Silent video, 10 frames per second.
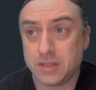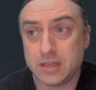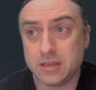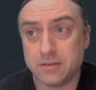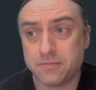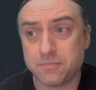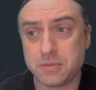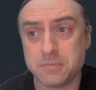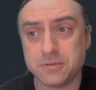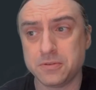if
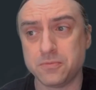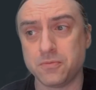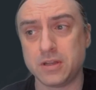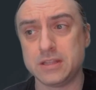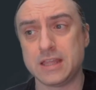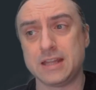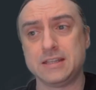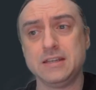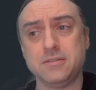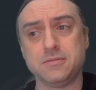people don't write that
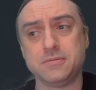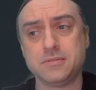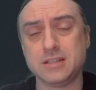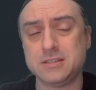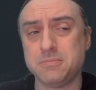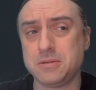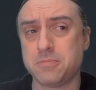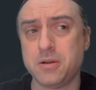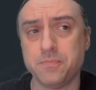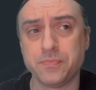down, that's a big
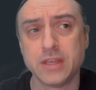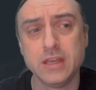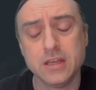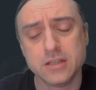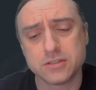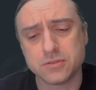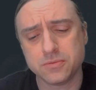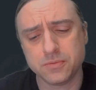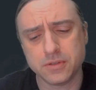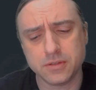problem.
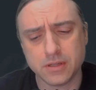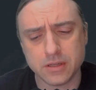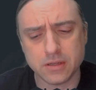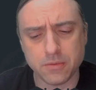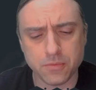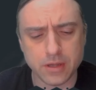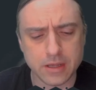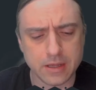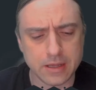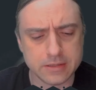So,
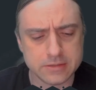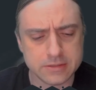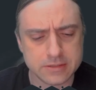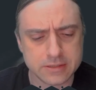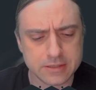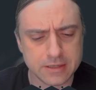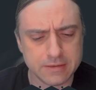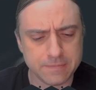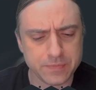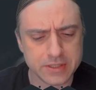and
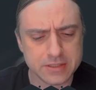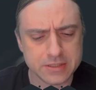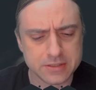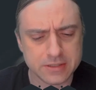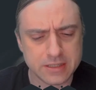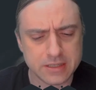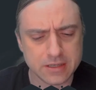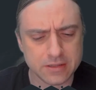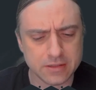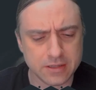additionally,
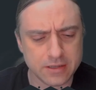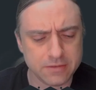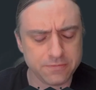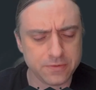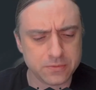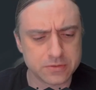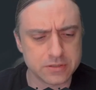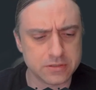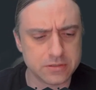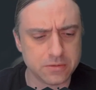a lot of folks
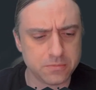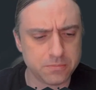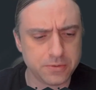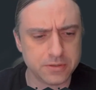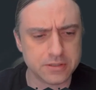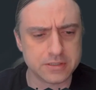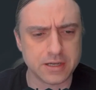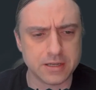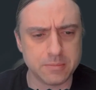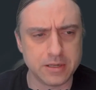don't put the
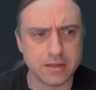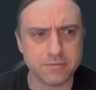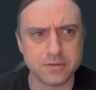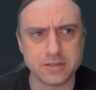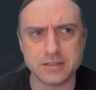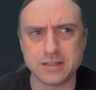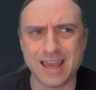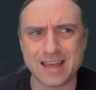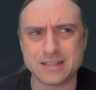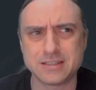time and effort into
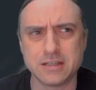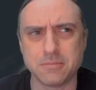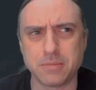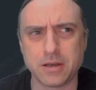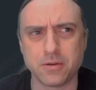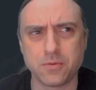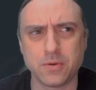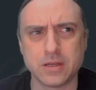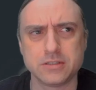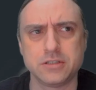asking better
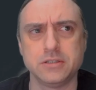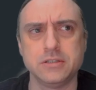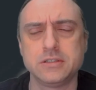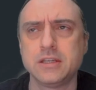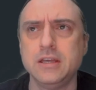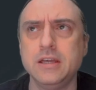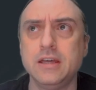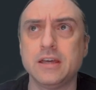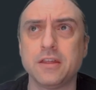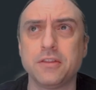questions,
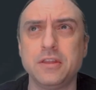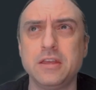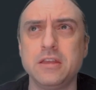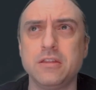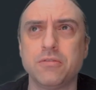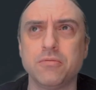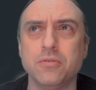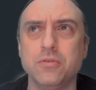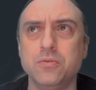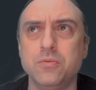thinking
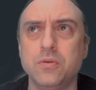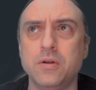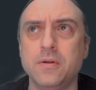through